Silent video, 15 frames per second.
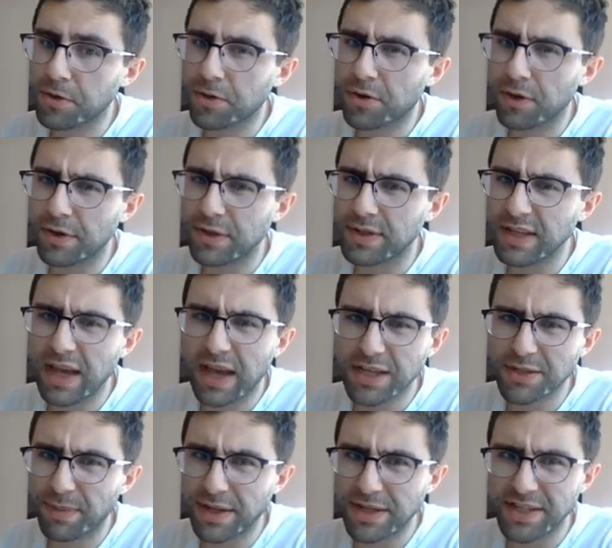call it
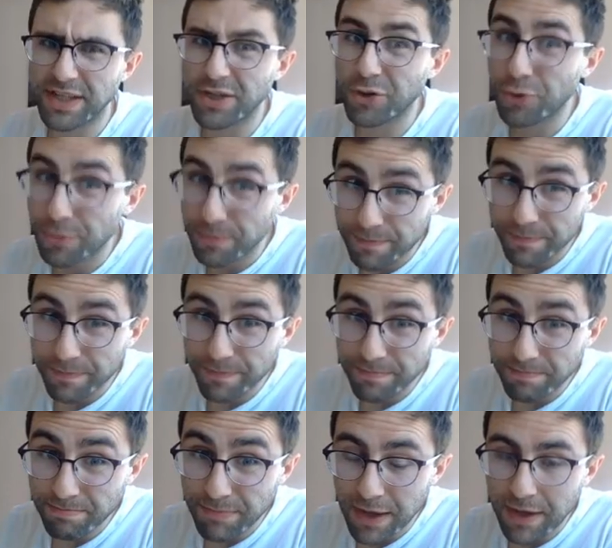dx by du.
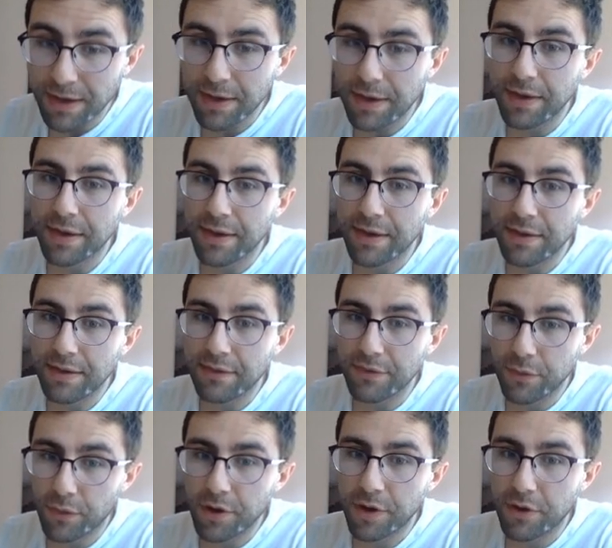If you
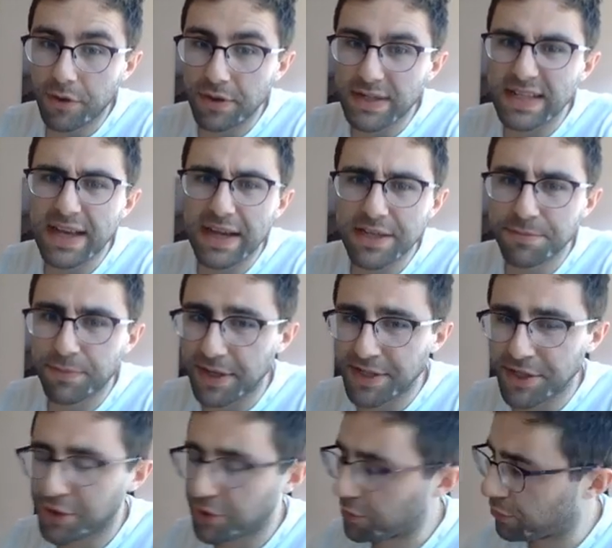want to call it dx by
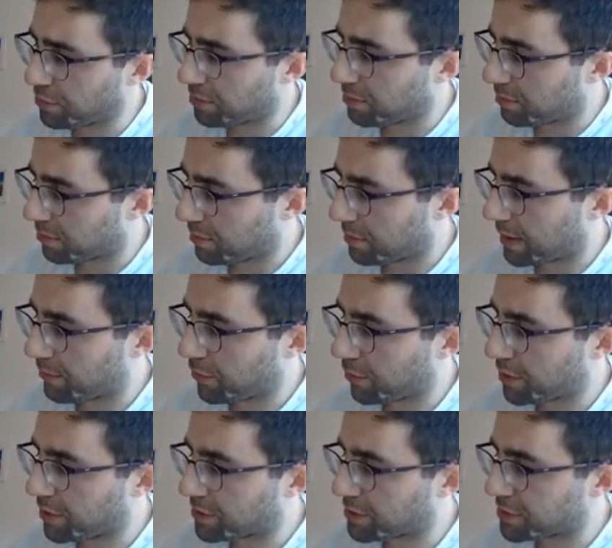du, I'm not
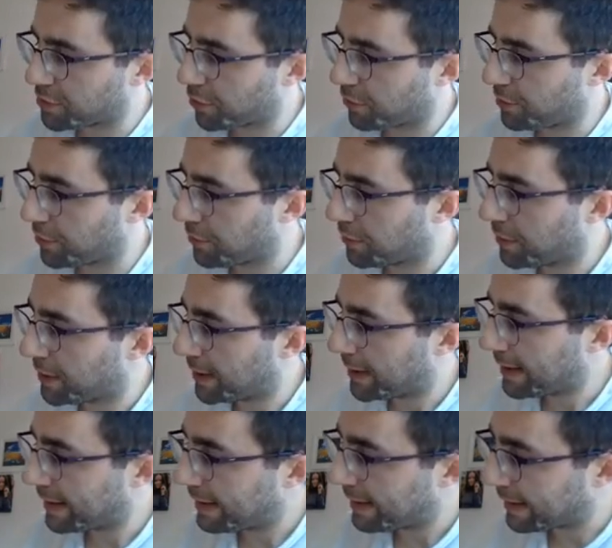here to stop you.
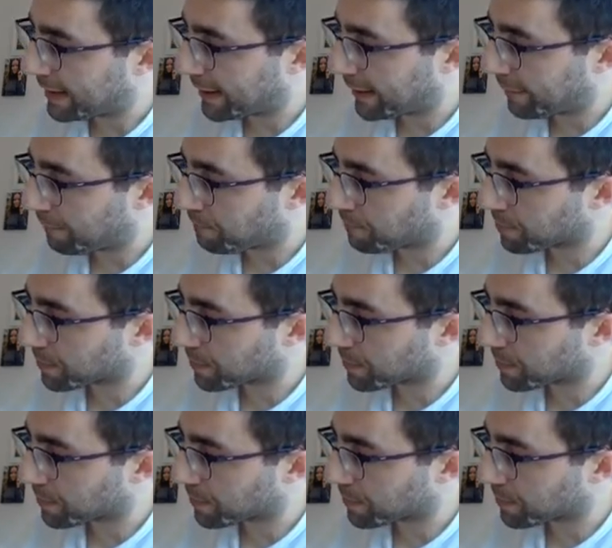It's